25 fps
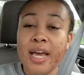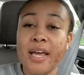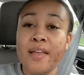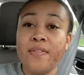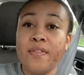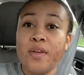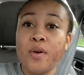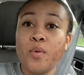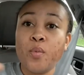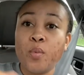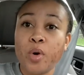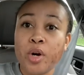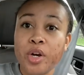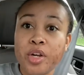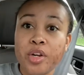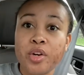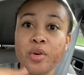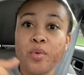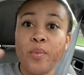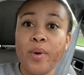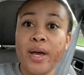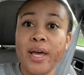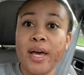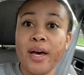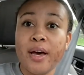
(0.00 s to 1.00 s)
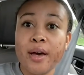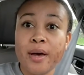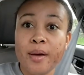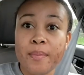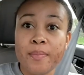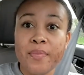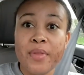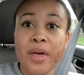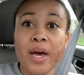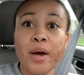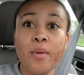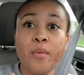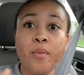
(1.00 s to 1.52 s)
and then work your way
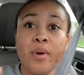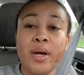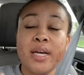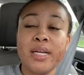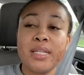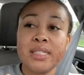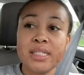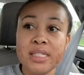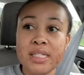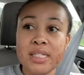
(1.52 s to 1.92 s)
up. That way it's